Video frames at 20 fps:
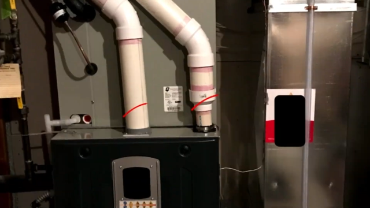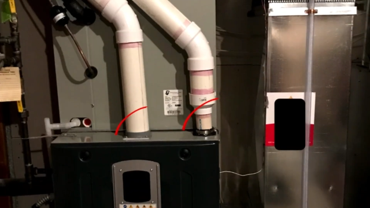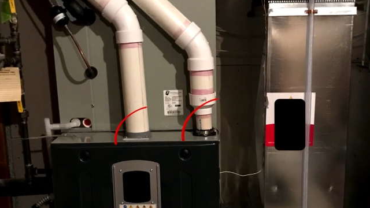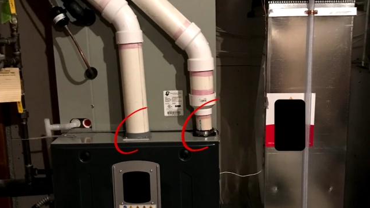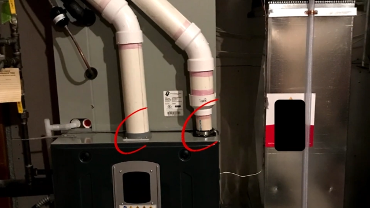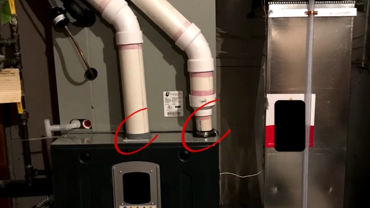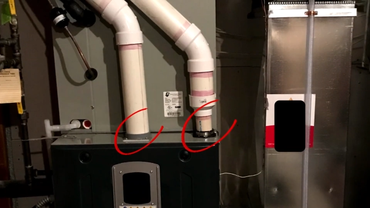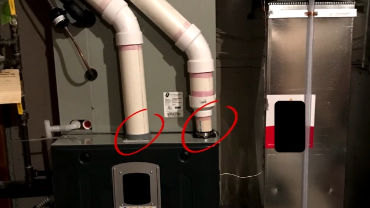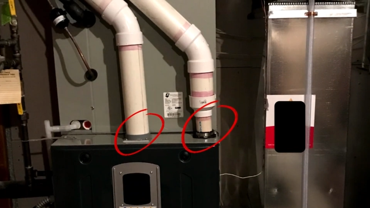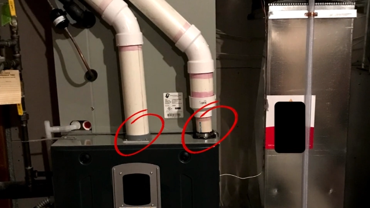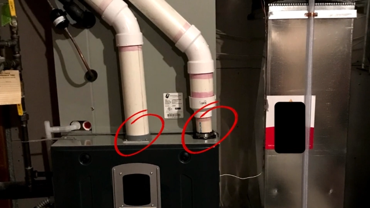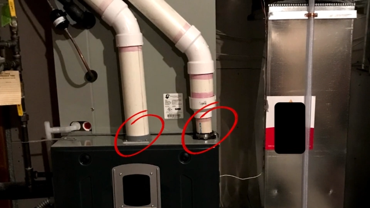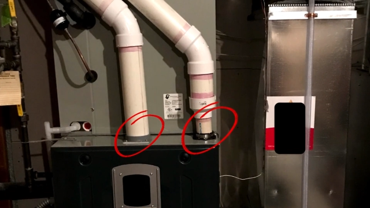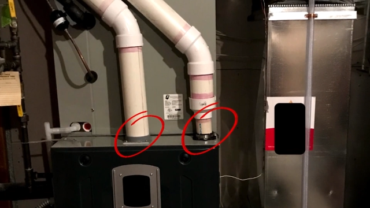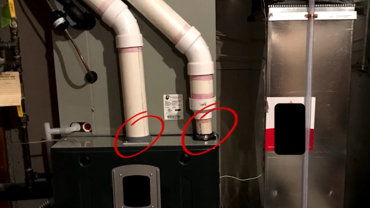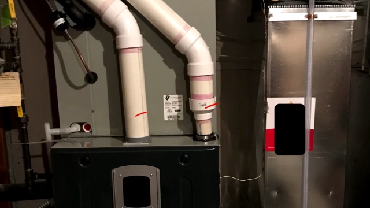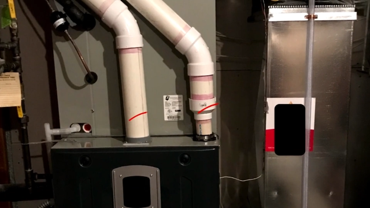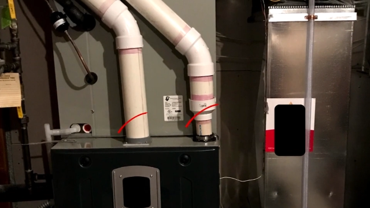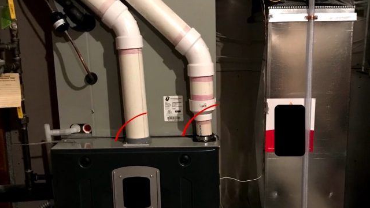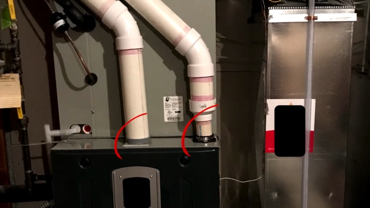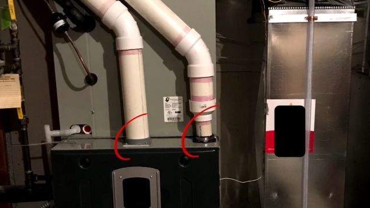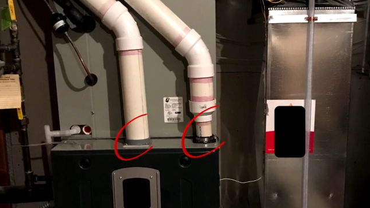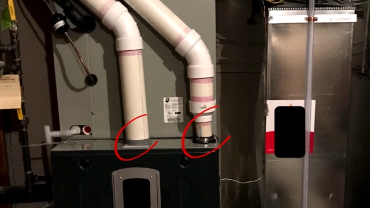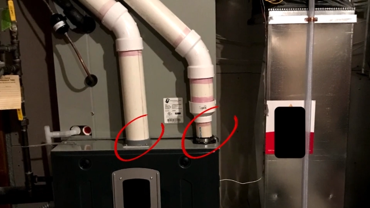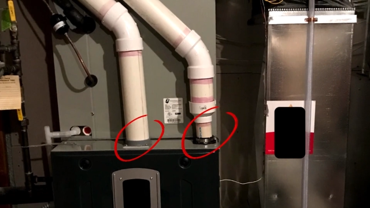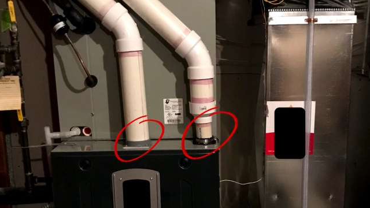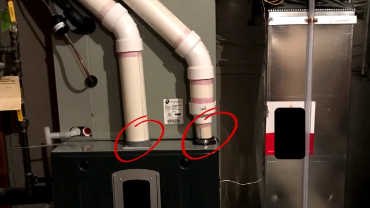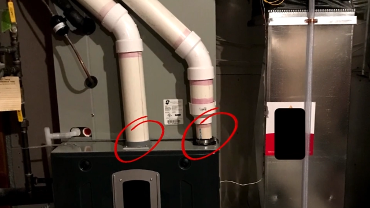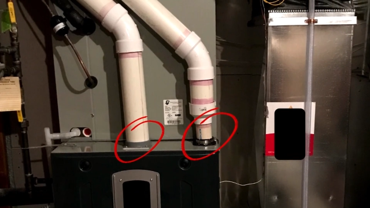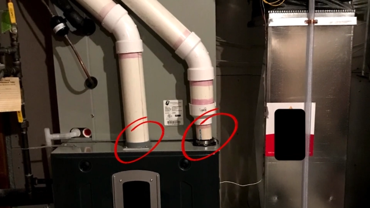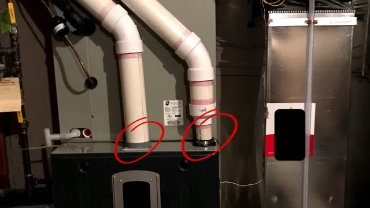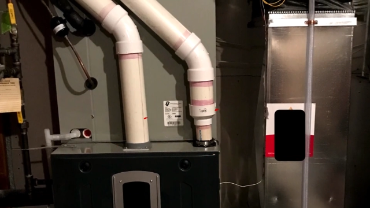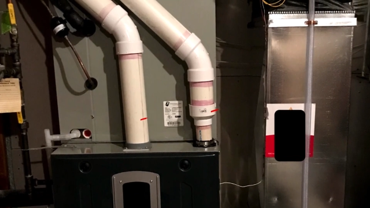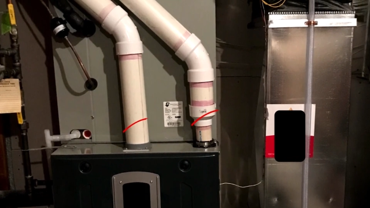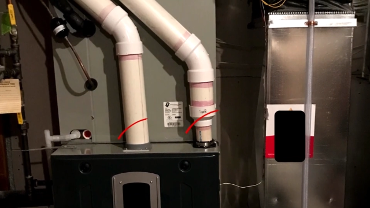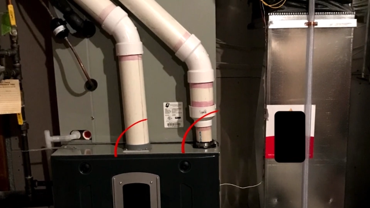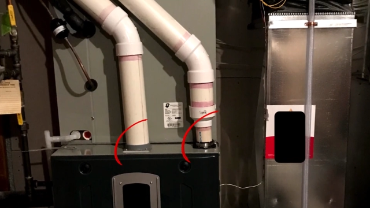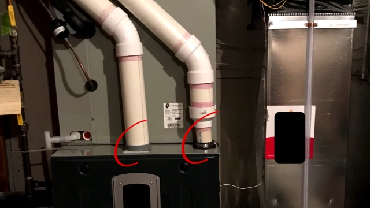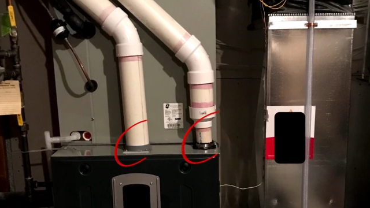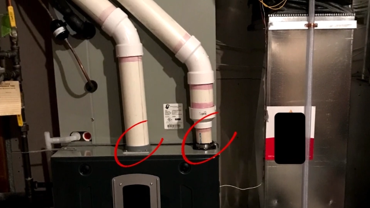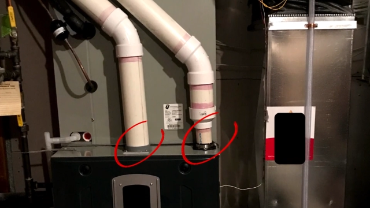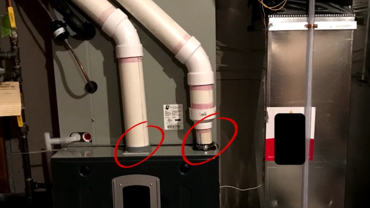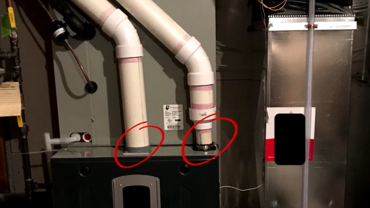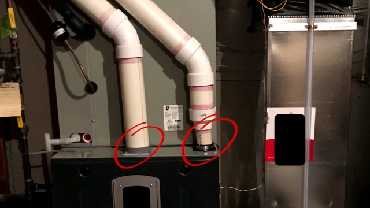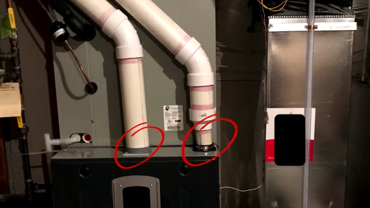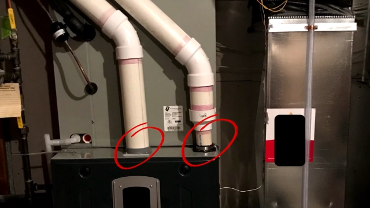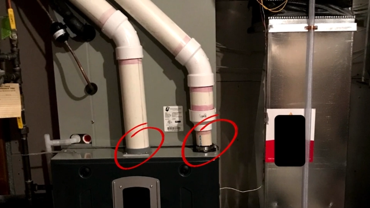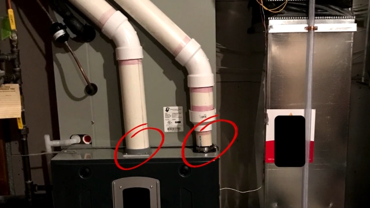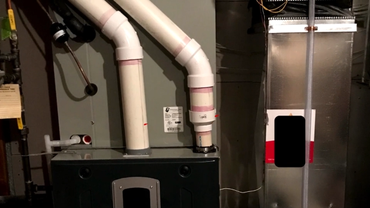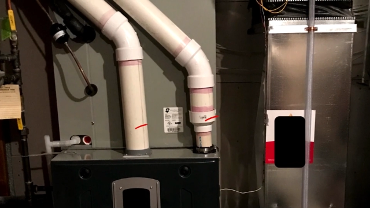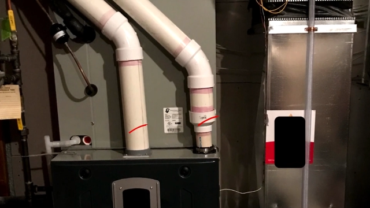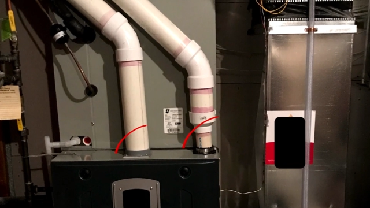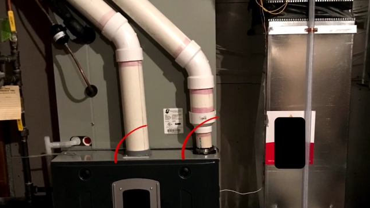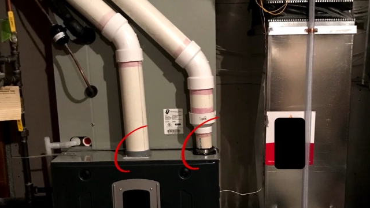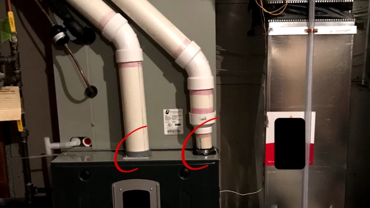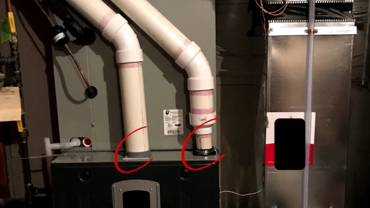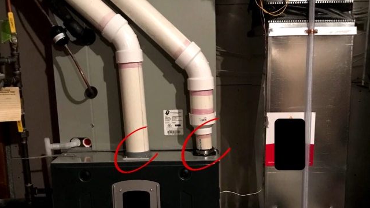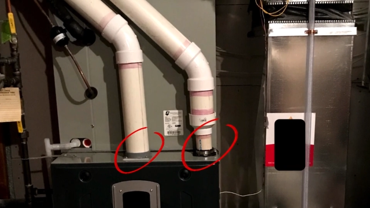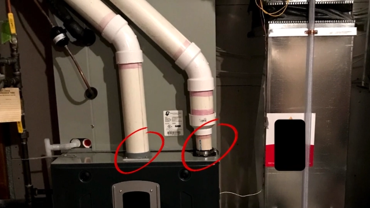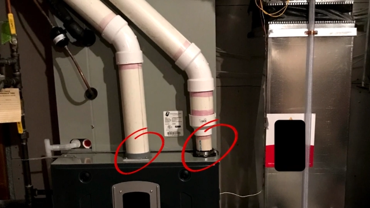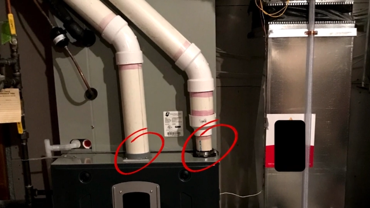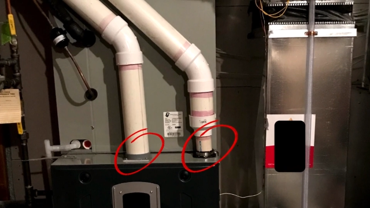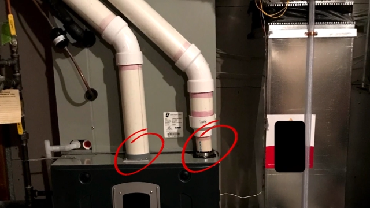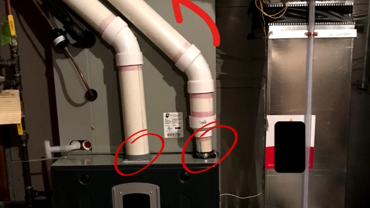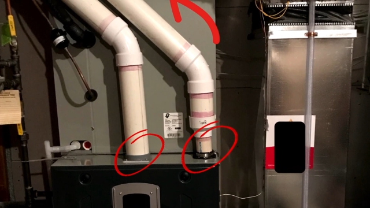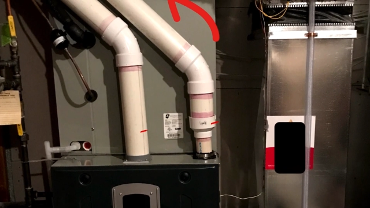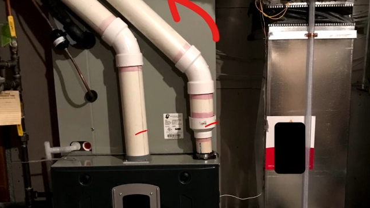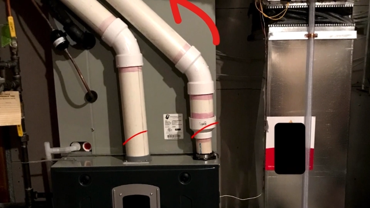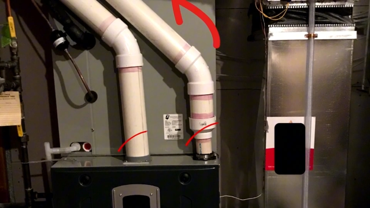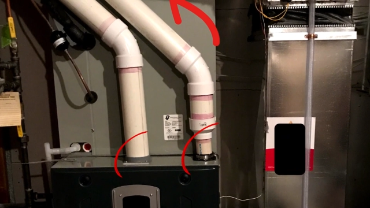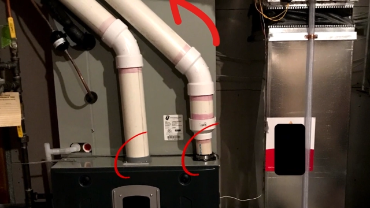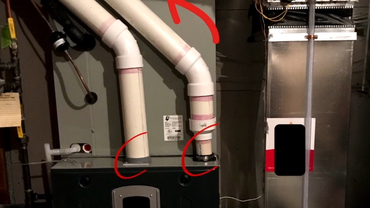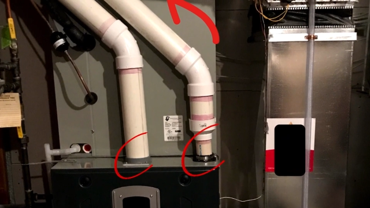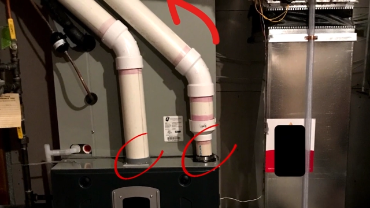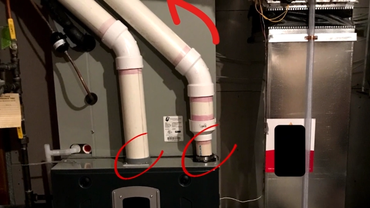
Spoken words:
[unreadable: no face in view]